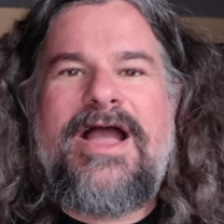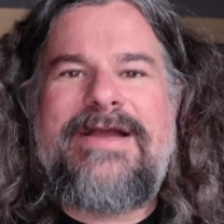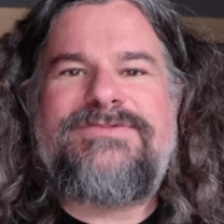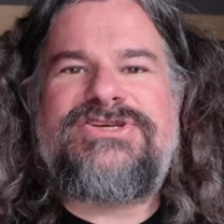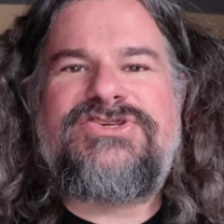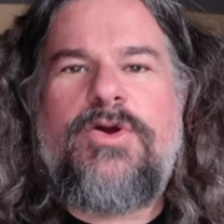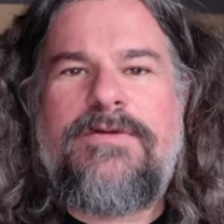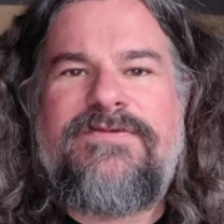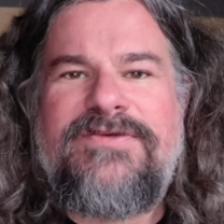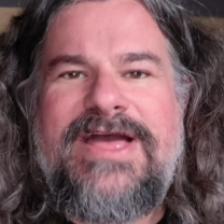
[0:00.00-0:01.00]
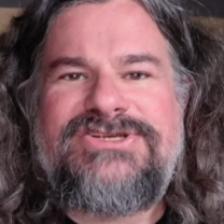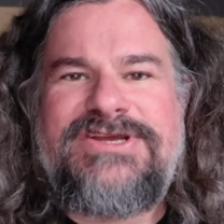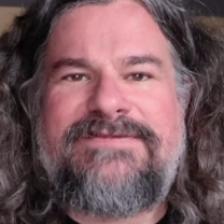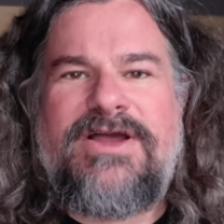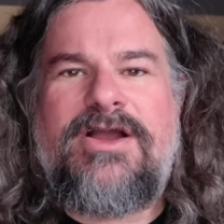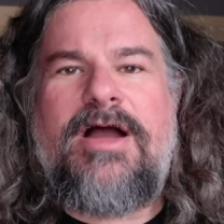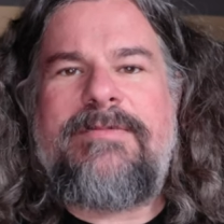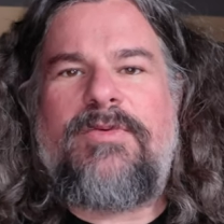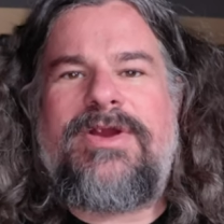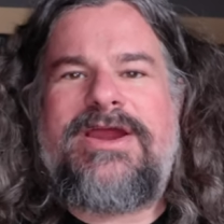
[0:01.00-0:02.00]
Hi, I'm Jason Gorb for
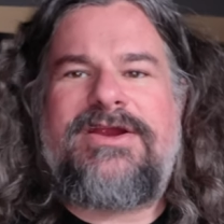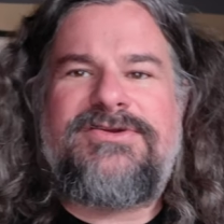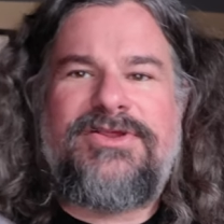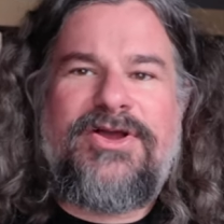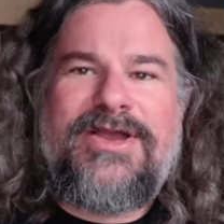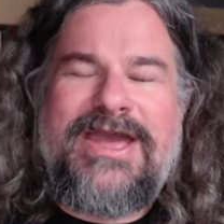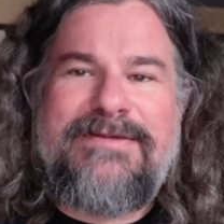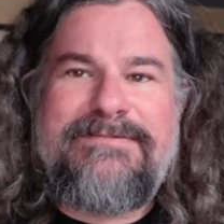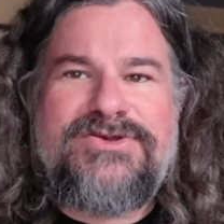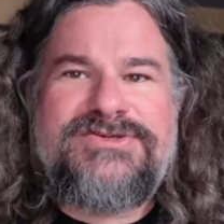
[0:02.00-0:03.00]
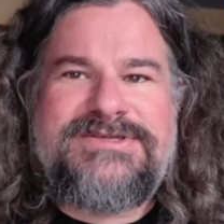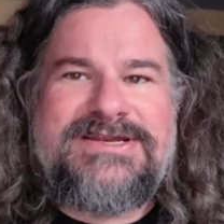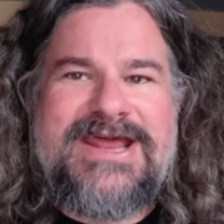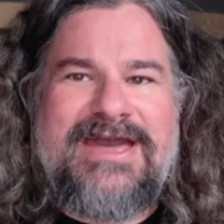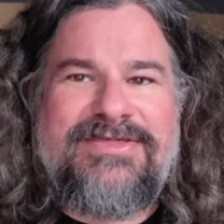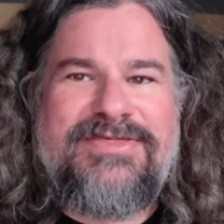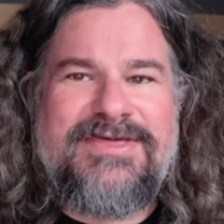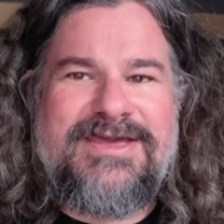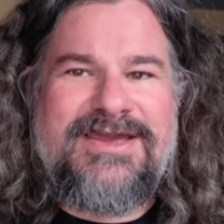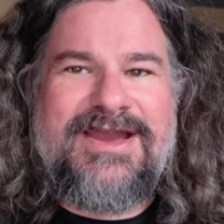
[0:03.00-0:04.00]
ThatShelf.com, and we're here to look at AMUSED to Death,
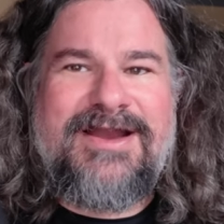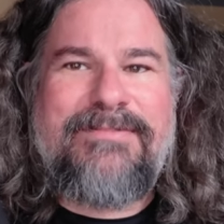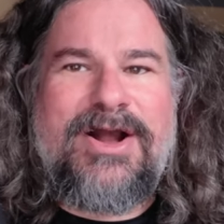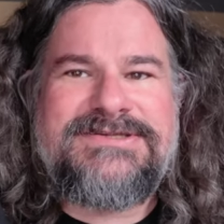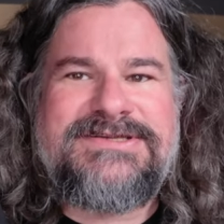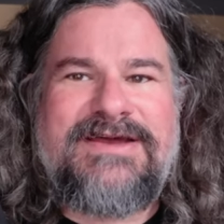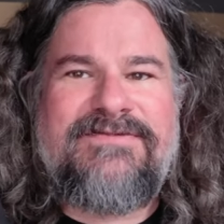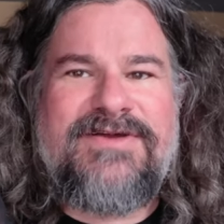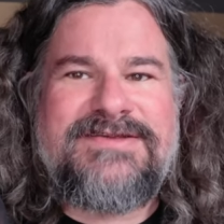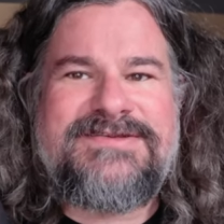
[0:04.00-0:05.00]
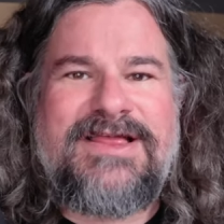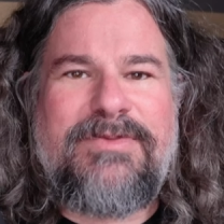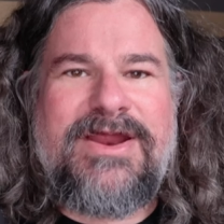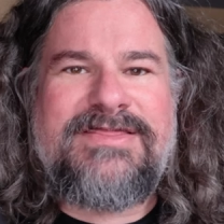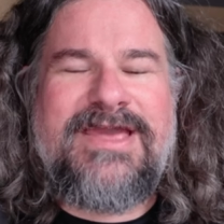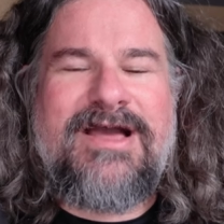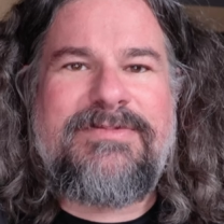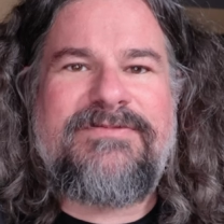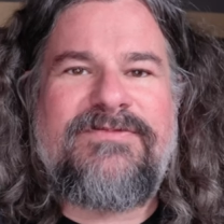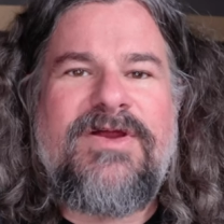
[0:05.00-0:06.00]
the box set celebrating the
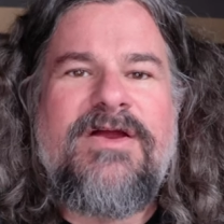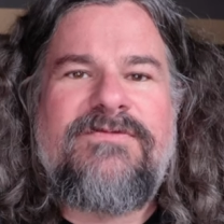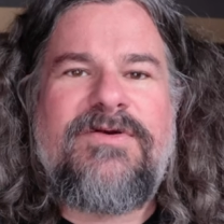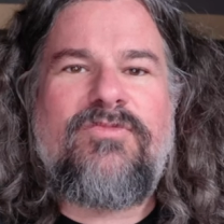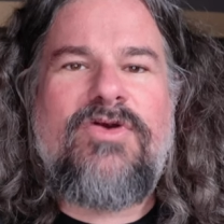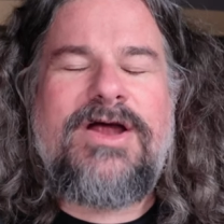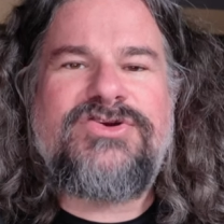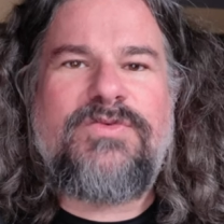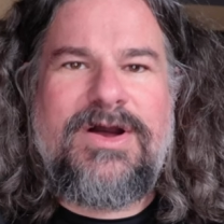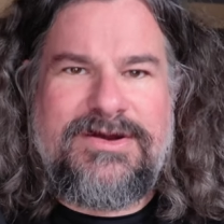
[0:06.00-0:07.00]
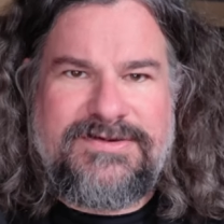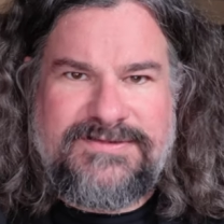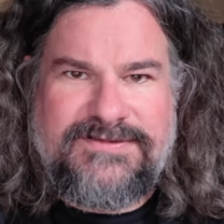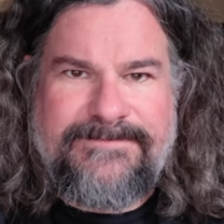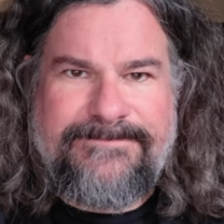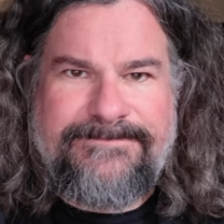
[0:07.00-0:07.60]
album from Roger Waters.